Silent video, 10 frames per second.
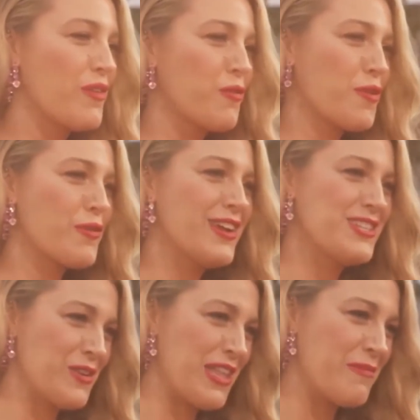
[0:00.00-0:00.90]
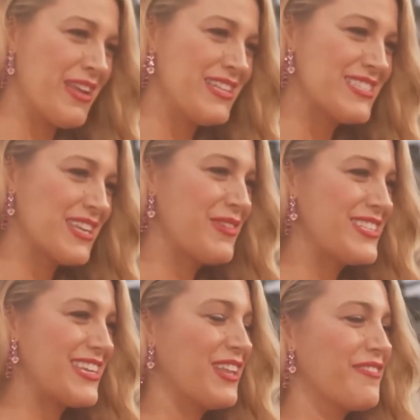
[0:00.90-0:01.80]
of affection. To
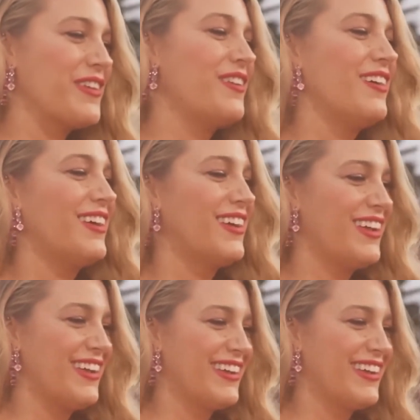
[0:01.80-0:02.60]
casual onlookers, it might